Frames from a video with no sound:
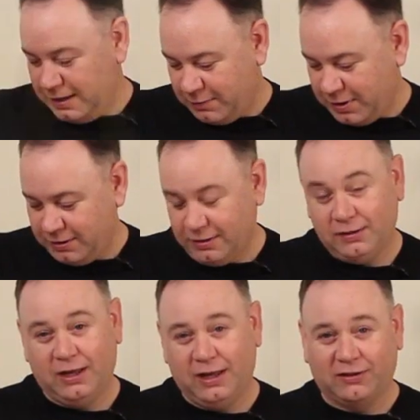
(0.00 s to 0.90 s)
Anyway,
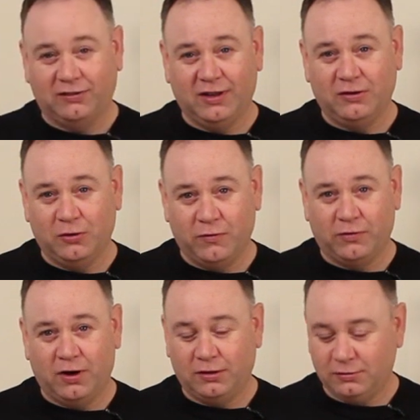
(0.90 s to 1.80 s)
I like the set.
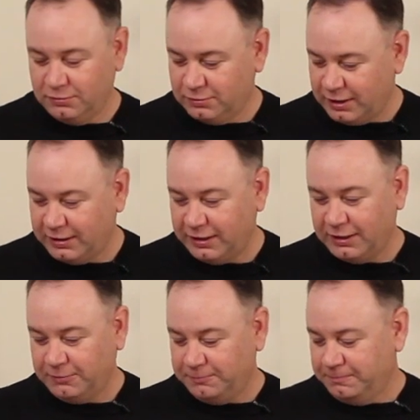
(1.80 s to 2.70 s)
Overall, I dig
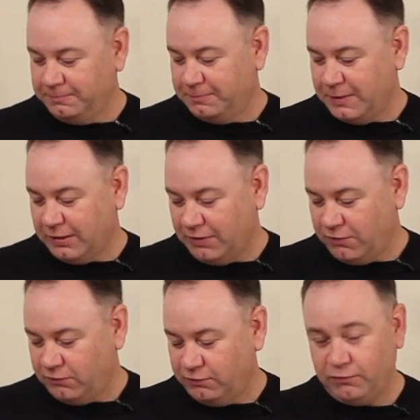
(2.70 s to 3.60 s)
it. I'll give
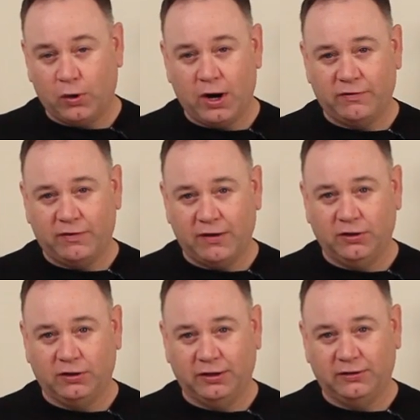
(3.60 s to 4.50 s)
it 4 out of 5
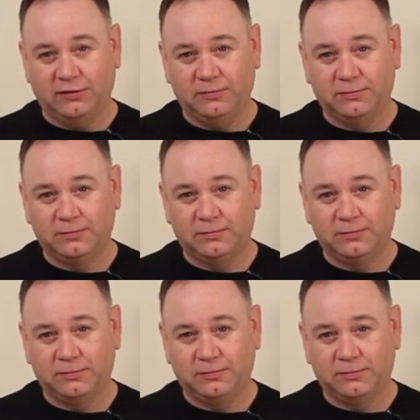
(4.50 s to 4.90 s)
Nerdlies.